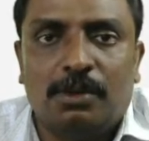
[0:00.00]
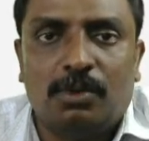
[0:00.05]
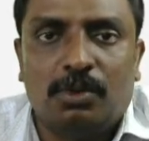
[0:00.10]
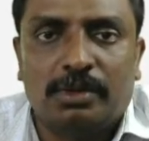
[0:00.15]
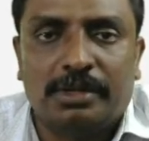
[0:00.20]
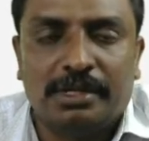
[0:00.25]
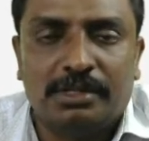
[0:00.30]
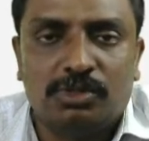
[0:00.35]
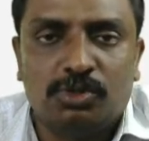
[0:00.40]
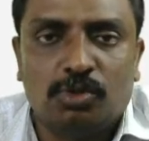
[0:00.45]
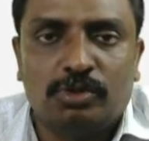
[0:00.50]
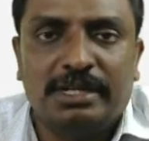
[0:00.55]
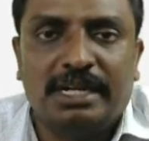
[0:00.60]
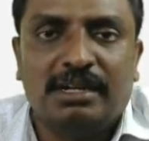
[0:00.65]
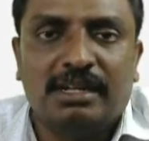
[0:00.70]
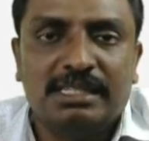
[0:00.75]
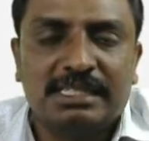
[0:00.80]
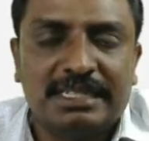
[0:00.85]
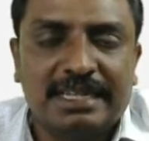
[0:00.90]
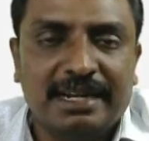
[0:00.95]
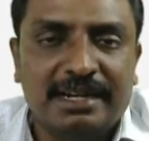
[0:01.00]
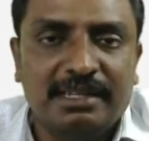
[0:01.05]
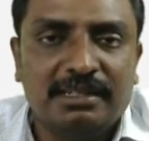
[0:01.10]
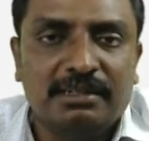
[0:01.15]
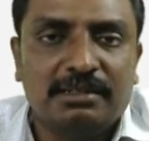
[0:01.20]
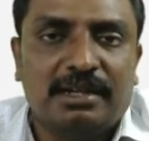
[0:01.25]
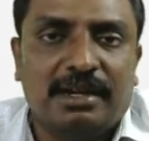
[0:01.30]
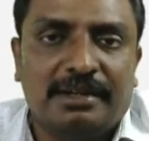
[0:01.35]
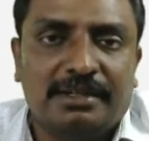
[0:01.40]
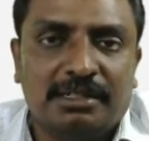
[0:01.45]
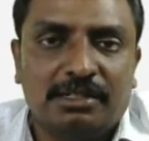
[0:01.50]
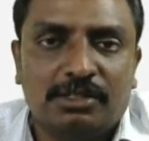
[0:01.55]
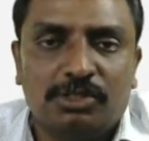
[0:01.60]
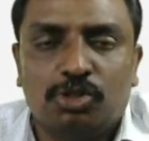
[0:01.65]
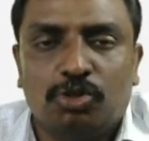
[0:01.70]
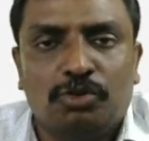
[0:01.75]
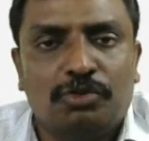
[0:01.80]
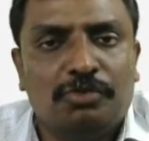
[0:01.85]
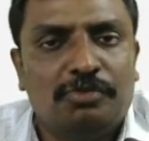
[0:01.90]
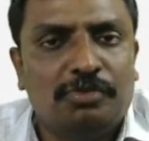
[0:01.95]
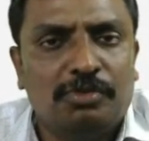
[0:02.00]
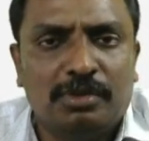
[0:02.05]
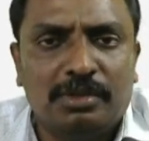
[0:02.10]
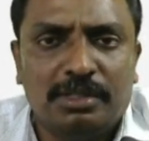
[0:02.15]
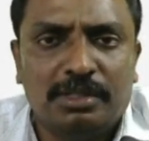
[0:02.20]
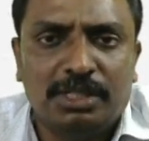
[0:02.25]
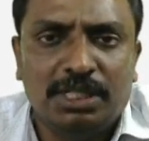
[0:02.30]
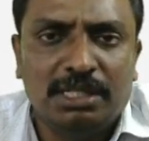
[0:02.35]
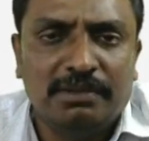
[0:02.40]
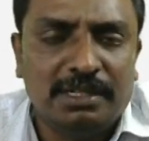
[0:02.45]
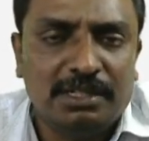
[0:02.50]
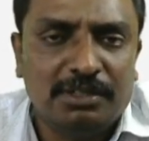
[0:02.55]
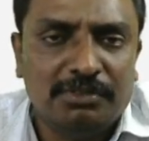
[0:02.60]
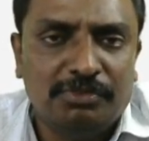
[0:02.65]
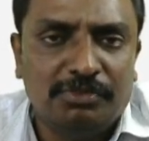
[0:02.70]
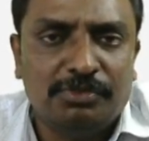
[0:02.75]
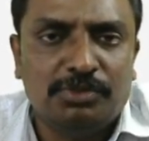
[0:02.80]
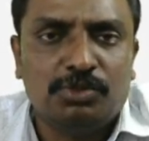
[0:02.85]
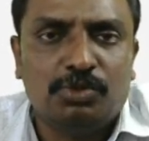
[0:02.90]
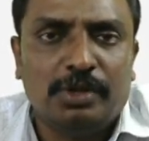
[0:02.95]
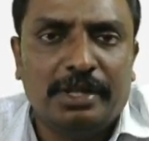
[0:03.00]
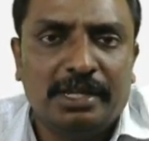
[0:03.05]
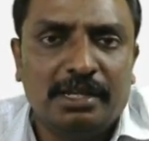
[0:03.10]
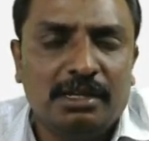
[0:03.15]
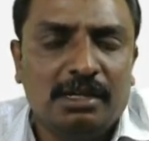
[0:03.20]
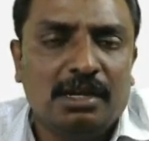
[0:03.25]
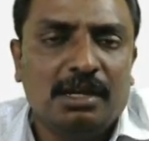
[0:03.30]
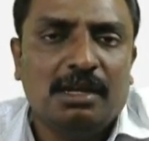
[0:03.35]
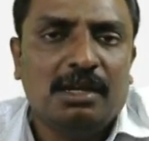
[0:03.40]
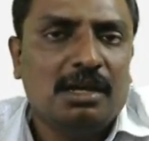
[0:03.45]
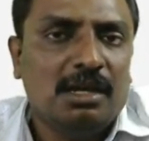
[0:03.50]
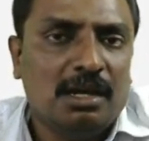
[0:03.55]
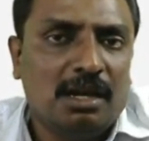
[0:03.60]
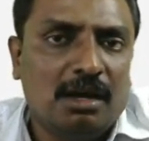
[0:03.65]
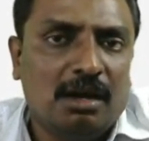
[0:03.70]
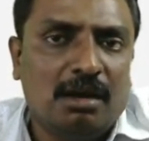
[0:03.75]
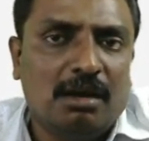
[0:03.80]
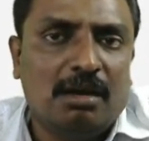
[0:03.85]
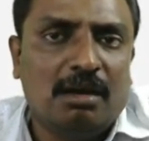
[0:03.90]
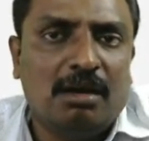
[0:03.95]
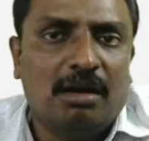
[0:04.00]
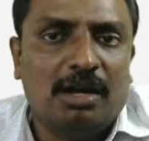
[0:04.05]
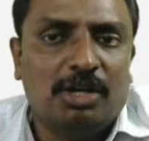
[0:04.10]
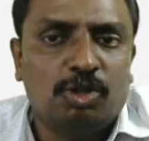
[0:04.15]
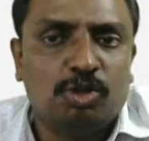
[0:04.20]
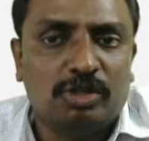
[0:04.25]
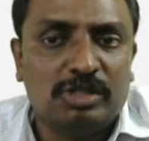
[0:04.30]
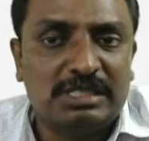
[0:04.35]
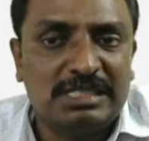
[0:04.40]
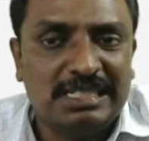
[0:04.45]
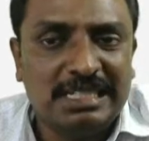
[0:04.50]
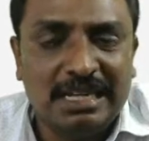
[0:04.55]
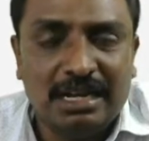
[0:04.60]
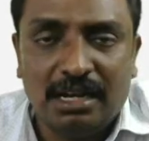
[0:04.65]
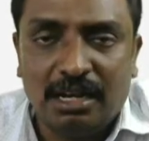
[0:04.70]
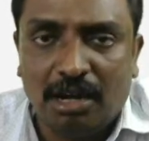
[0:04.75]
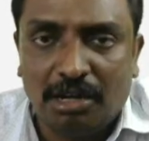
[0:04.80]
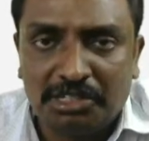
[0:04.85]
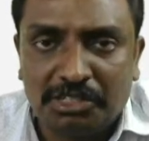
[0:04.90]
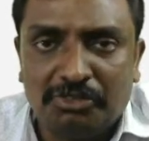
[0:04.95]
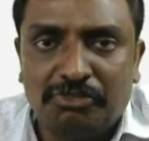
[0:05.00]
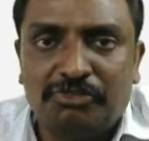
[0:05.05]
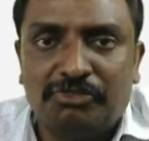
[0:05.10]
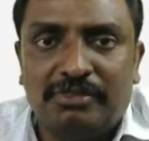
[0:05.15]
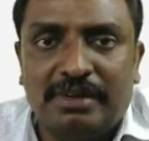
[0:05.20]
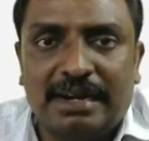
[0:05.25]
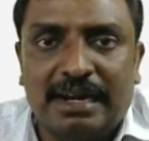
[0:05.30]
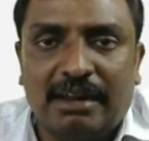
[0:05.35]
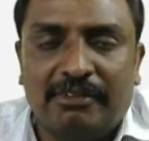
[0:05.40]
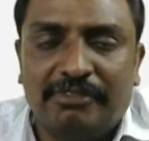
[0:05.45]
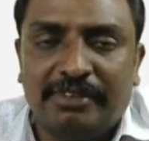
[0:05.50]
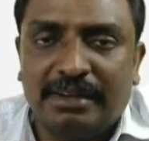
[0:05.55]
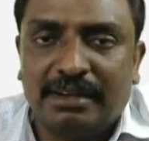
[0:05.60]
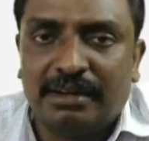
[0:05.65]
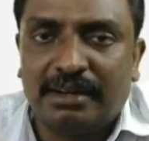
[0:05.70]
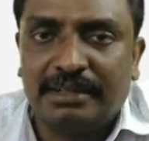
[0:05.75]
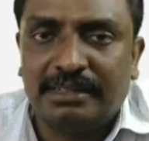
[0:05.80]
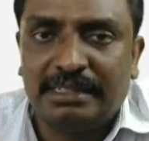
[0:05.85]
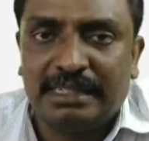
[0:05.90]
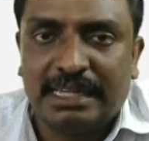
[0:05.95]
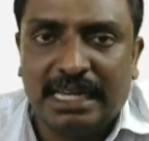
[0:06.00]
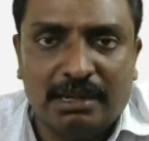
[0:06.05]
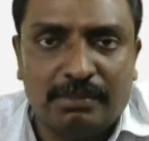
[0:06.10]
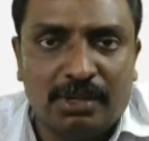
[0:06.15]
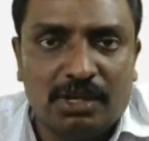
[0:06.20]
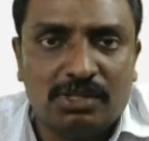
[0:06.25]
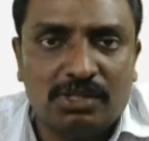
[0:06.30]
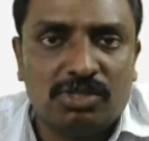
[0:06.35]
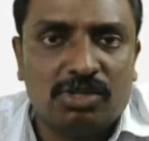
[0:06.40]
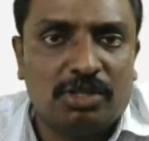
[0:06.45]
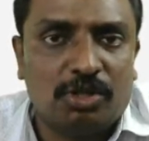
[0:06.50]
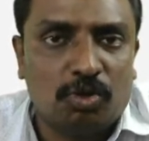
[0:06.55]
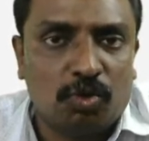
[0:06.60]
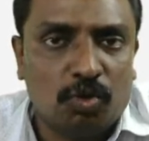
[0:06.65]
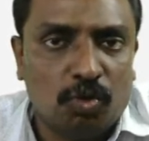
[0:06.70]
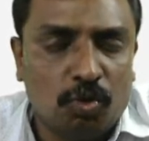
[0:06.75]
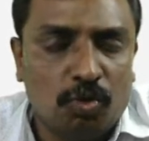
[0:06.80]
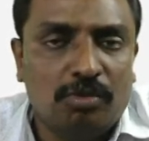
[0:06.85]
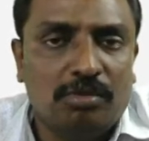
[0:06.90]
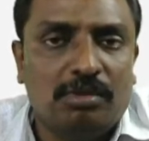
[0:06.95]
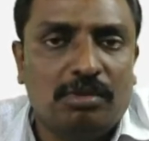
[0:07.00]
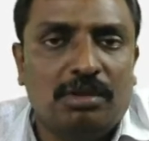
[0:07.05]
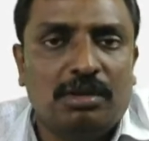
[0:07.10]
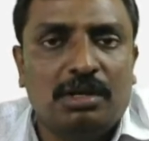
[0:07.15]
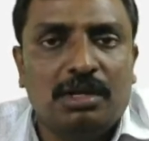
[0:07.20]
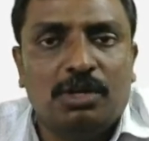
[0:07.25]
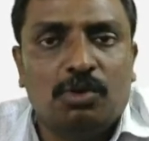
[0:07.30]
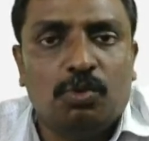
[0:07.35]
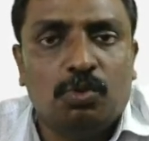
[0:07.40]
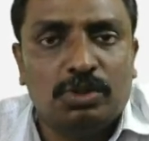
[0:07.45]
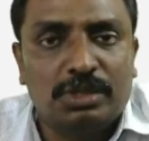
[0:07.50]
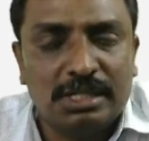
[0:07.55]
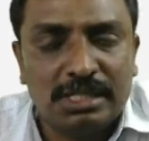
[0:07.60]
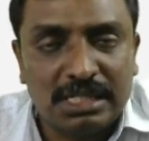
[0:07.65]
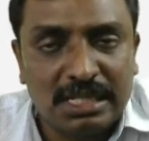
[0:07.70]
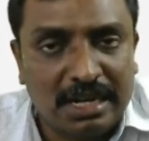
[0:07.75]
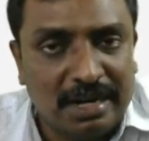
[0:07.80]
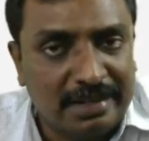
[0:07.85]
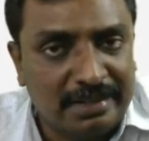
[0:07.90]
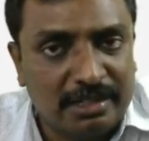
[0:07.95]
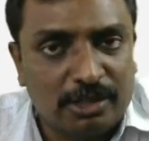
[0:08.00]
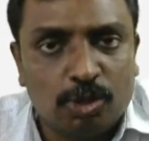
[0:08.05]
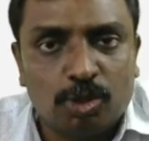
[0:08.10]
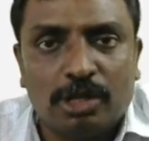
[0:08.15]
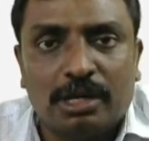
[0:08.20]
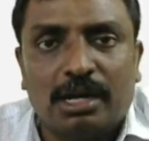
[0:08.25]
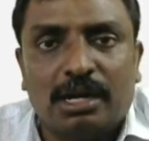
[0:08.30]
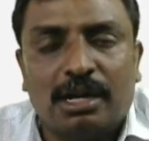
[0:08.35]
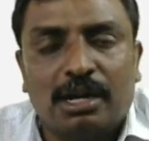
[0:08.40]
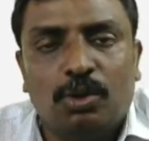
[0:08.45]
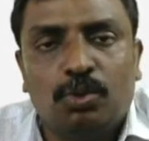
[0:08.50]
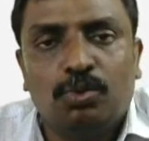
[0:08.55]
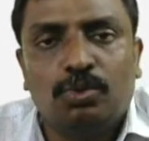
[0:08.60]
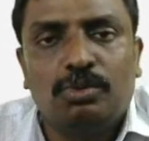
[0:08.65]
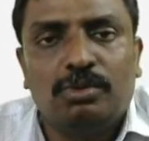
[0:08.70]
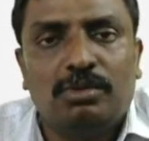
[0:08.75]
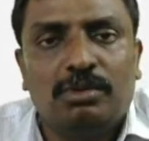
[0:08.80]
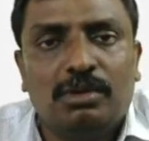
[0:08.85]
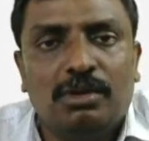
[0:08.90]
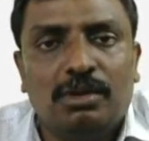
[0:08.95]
Okay, so data is getting connected. So even if today you could see a lot of traffic light cameras on the road which is connected to the cloud